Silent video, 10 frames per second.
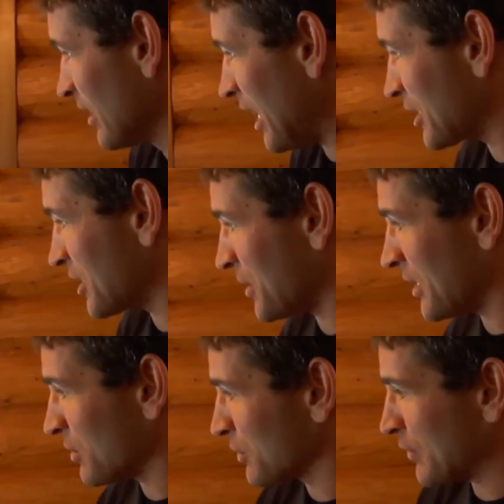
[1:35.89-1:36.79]
Actually, I
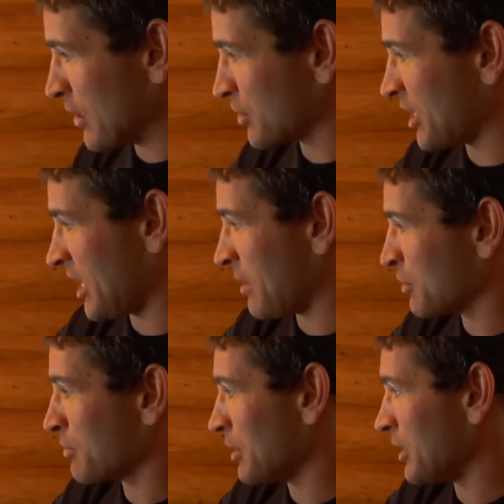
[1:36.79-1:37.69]
think those flowers came
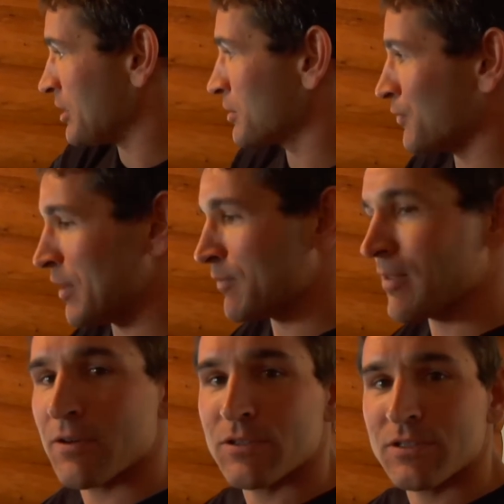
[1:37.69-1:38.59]
with the place, those fake
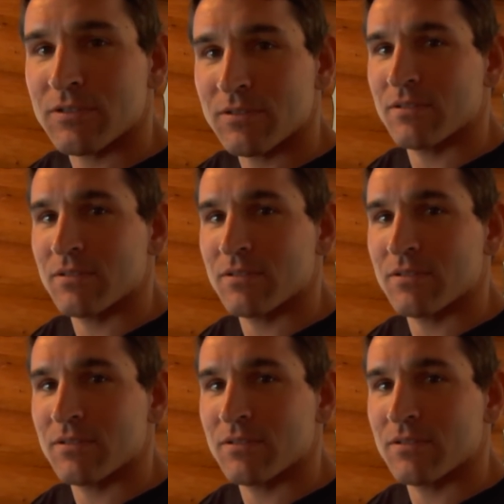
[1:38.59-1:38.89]
flowers.